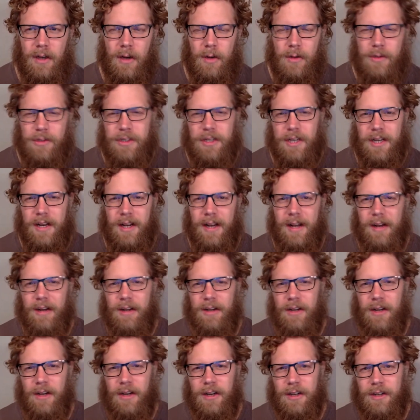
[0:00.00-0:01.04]
she got a
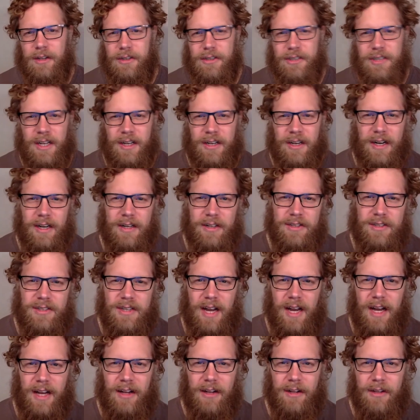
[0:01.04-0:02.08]
haircut or she got her hair
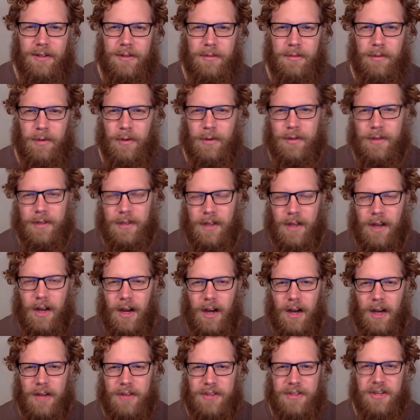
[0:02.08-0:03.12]
styled. They broke the
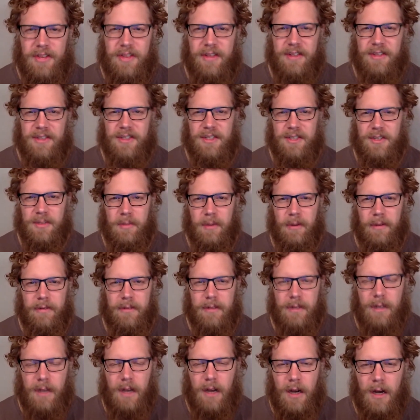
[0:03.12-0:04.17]
law. She thinks she's above
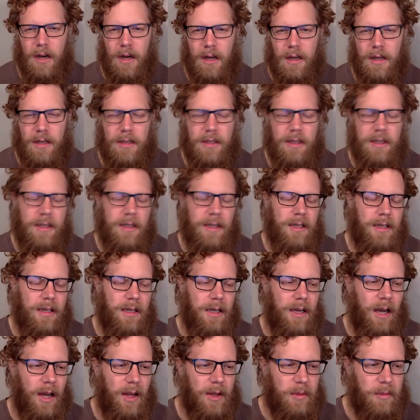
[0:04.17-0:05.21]
the law.
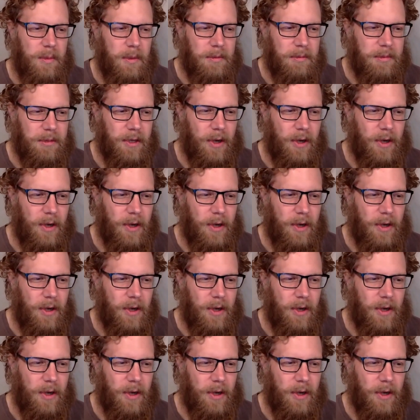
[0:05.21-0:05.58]
Other people